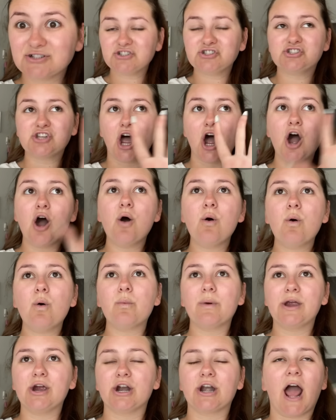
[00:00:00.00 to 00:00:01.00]
So
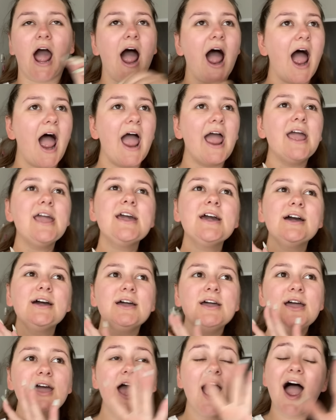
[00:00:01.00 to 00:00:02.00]
weird. I
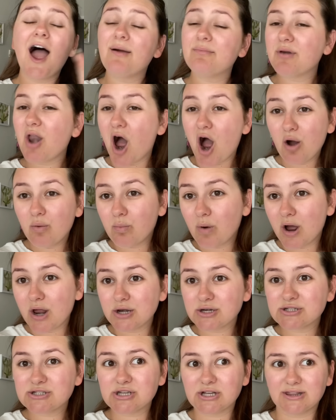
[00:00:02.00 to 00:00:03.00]
am not
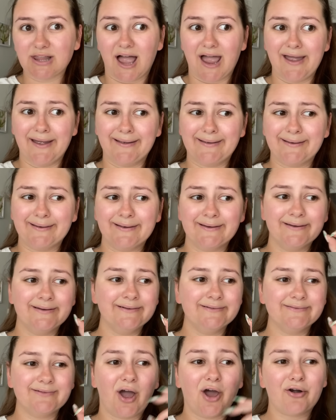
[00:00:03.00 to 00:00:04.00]
one to like,
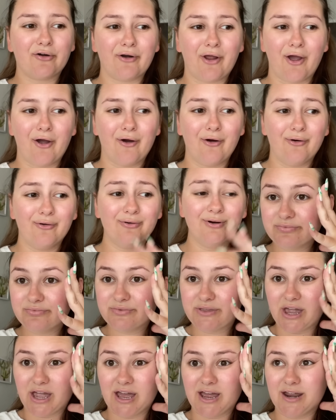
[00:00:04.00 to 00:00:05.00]
I don't know,
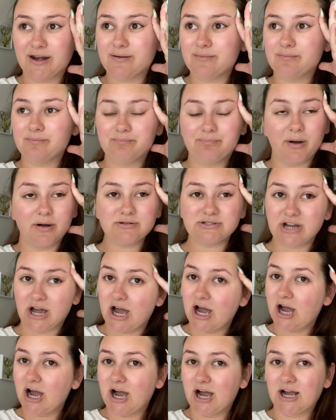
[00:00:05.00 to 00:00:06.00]
get
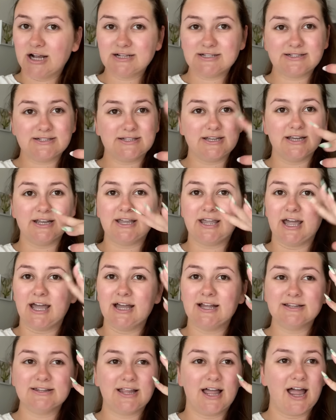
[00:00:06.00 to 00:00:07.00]
Botox, to
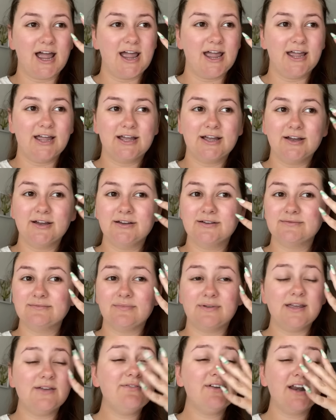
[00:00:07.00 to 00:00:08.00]
get like
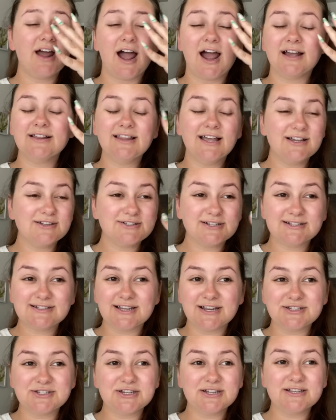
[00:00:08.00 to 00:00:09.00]
even eyelash
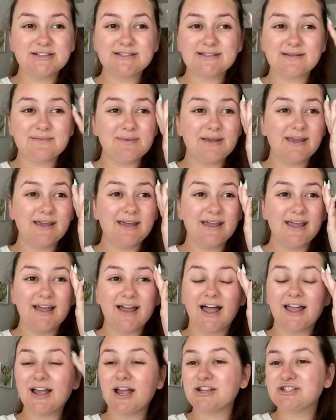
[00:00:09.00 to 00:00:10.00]
extensions. To me,
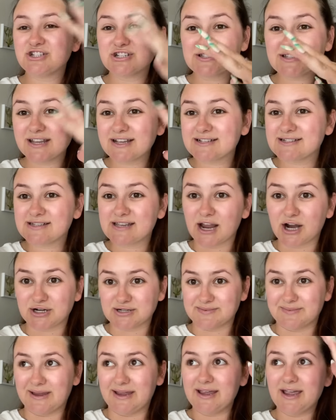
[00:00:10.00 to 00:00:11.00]
it just like
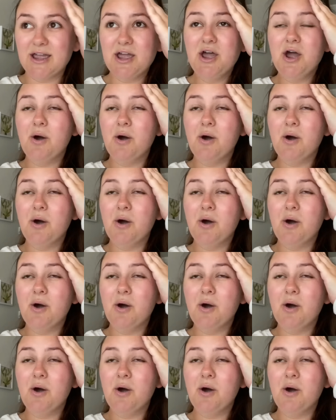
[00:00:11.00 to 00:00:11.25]
scares me.